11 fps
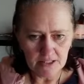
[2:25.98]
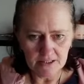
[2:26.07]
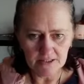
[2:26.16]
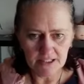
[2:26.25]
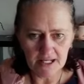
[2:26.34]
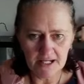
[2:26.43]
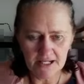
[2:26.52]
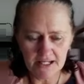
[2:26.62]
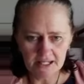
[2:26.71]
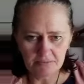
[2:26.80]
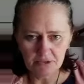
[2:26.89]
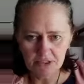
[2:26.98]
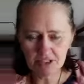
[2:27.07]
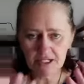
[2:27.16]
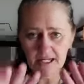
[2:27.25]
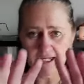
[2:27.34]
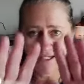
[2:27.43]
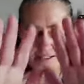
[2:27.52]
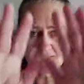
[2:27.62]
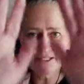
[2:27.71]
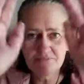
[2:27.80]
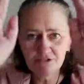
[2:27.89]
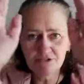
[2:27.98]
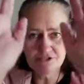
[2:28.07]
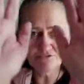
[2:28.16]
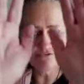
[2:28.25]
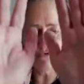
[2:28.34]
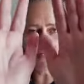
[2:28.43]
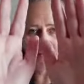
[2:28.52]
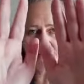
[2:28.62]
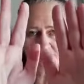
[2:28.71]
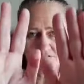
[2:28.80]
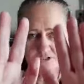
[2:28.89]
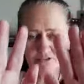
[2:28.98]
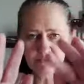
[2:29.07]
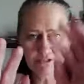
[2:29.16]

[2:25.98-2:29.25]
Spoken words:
Okay, putting your hands up to the device. I'm just going to put